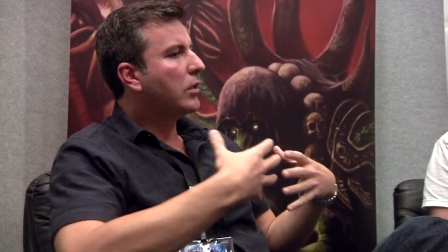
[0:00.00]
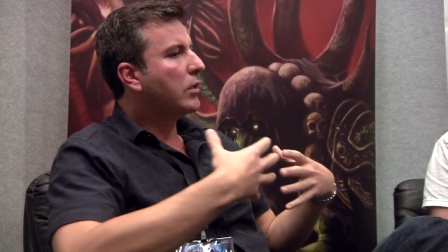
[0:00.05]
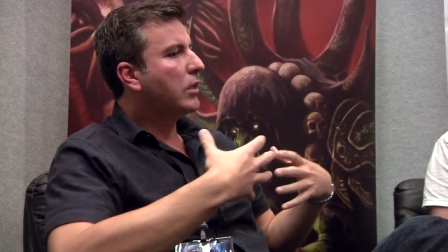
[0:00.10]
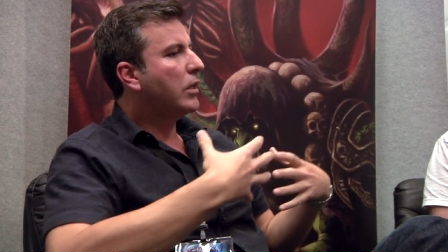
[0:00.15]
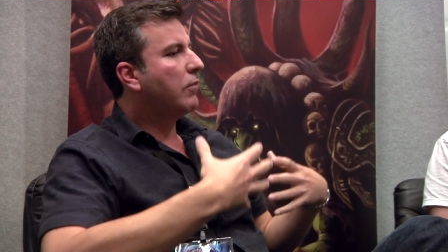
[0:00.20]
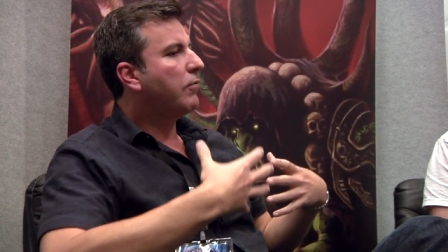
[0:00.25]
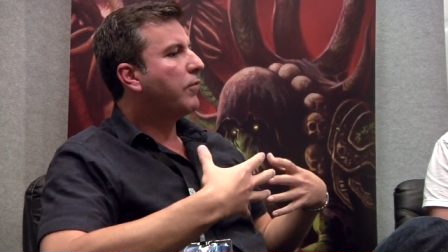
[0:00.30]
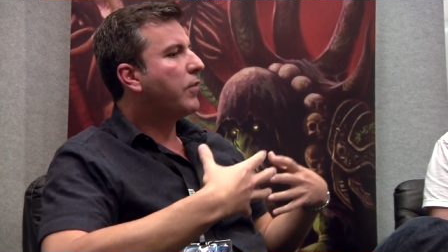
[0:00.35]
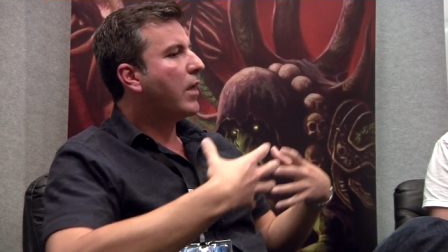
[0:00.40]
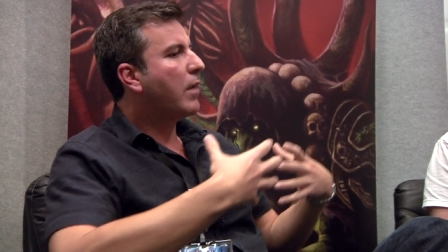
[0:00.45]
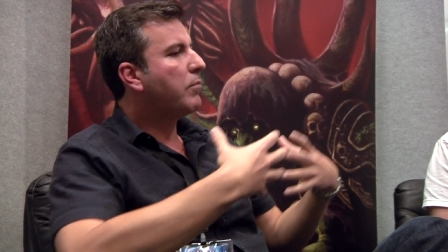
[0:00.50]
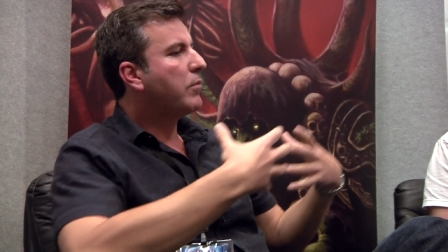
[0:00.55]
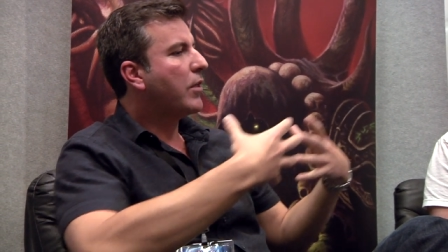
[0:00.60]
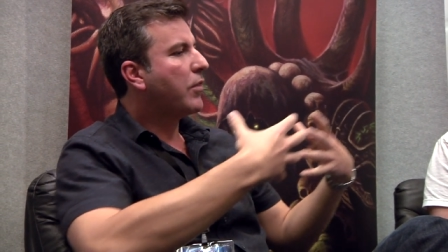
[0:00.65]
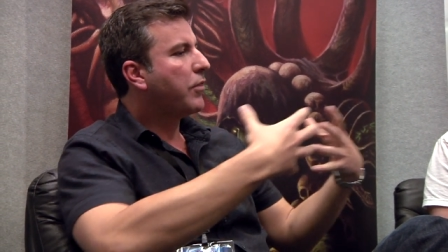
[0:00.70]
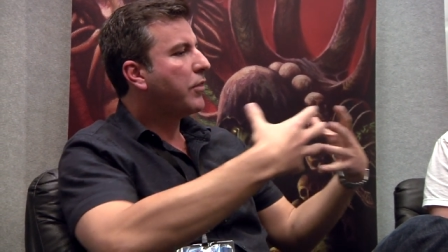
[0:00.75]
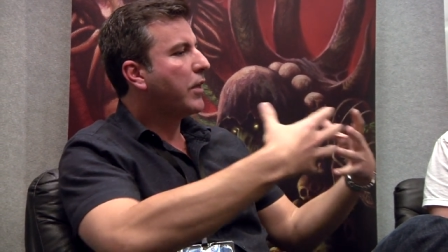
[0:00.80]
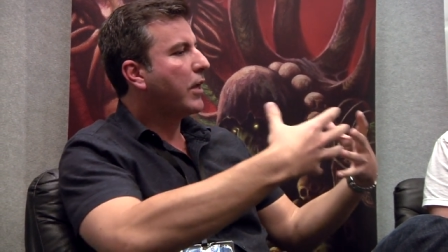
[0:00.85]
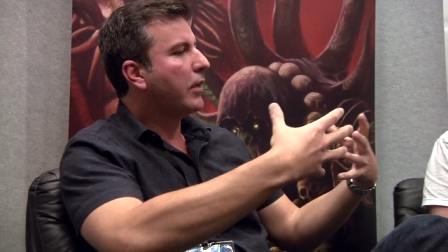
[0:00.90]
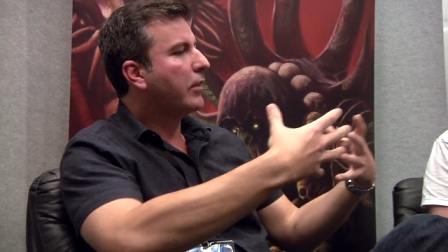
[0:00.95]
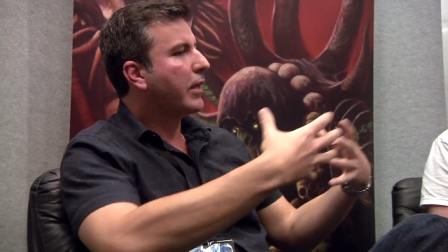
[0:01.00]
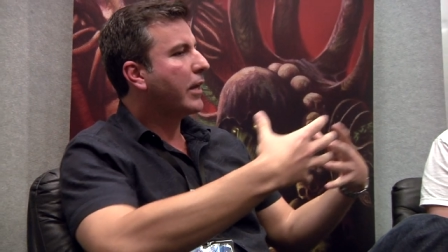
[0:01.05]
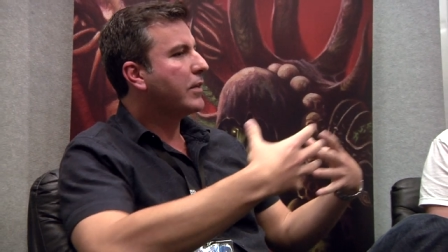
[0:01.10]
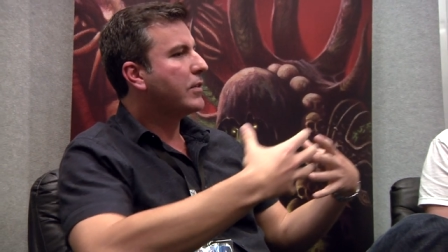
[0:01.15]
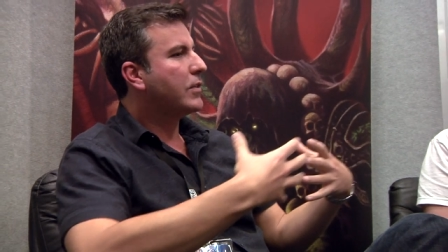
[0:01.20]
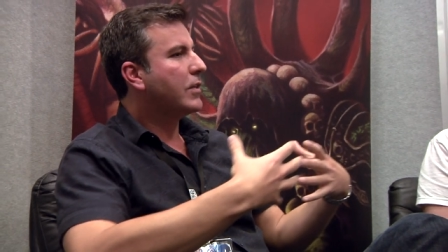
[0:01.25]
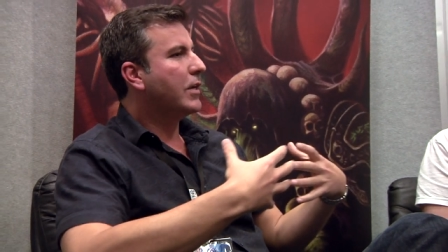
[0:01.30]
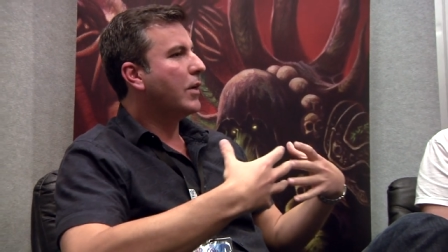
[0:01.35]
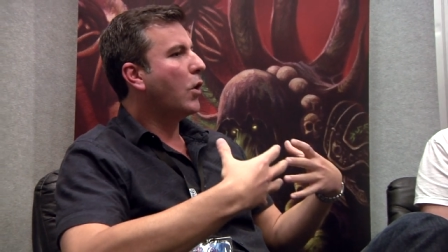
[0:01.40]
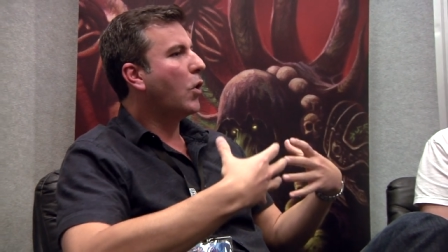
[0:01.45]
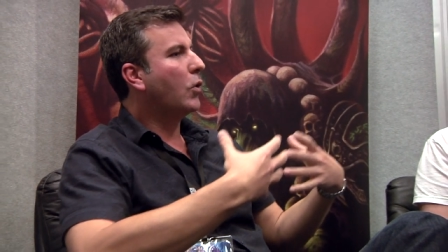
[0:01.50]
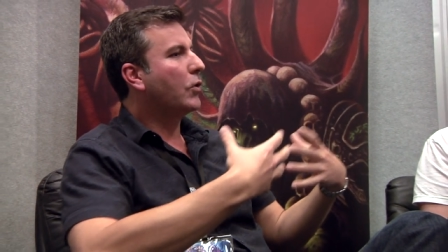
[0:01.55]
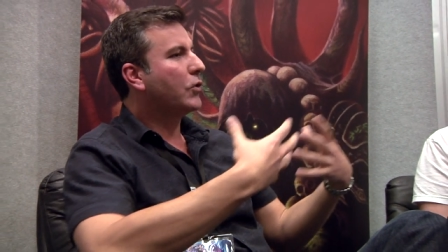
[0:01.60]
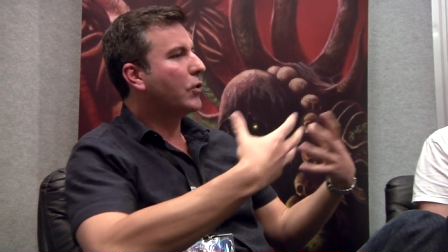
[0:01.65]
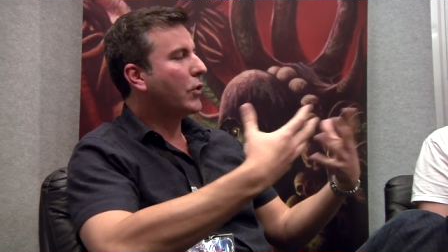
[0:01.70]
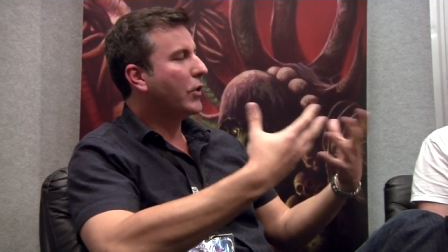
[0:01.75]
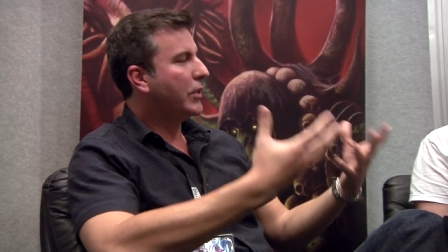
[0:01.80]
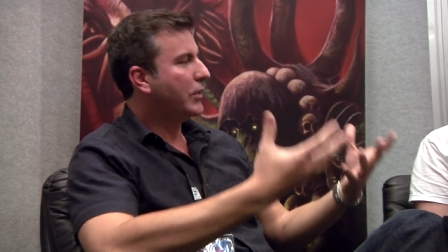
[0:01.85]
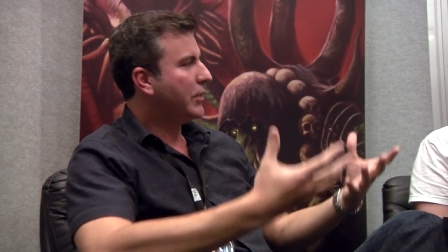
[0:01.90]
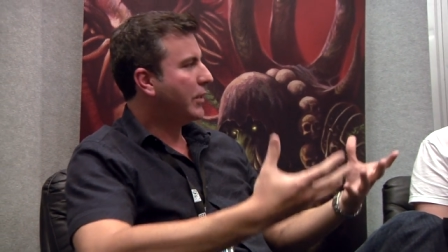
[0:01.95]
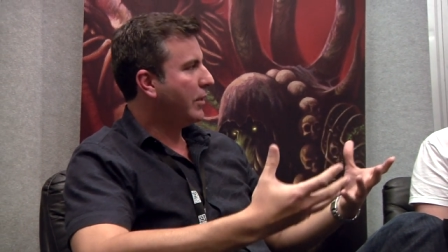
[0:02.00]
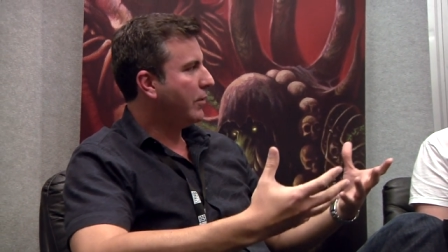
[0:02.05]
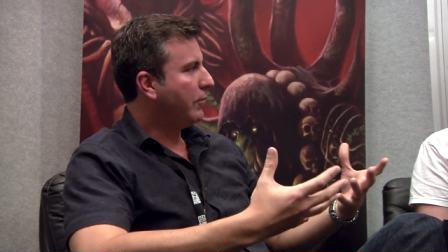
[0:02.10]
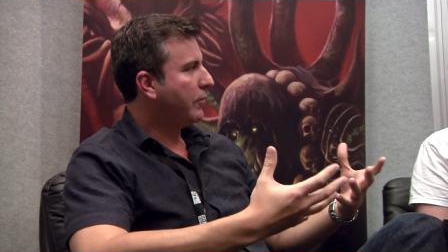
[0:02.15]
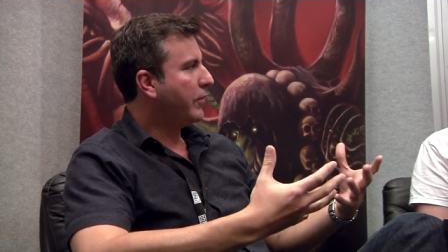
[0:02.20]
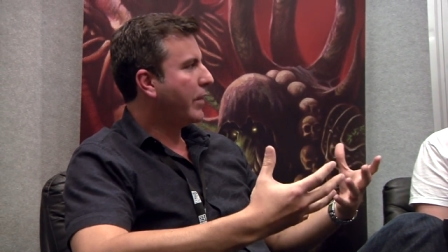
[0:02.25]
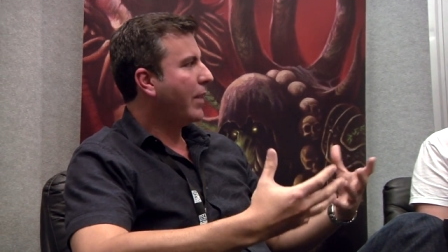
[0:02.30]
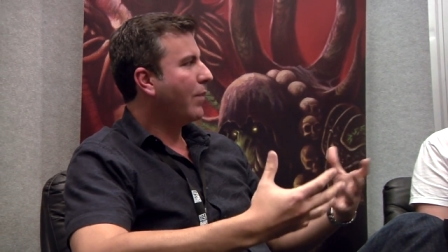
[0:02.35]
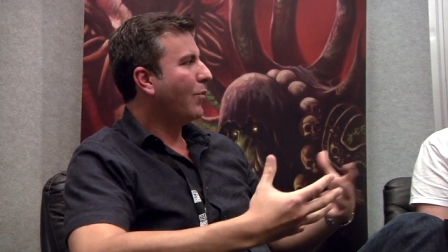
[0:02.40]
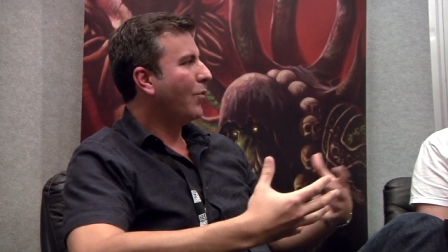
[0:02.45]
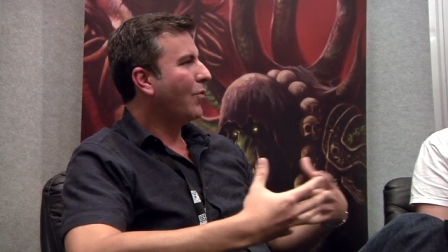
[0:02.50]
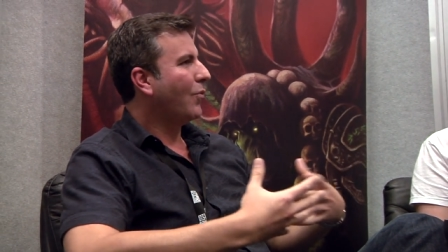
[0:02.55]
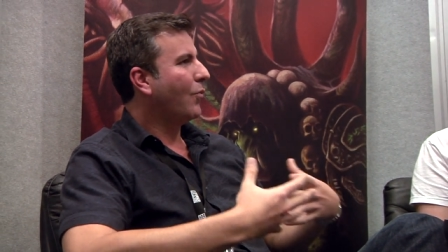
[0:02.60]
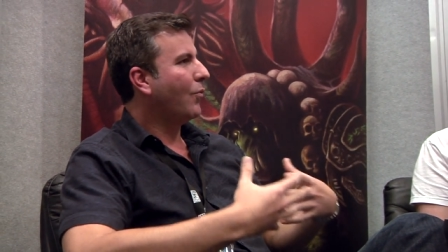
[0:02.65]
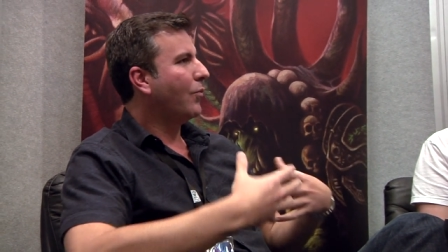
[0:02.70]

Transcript: give them the thing that is the alternative that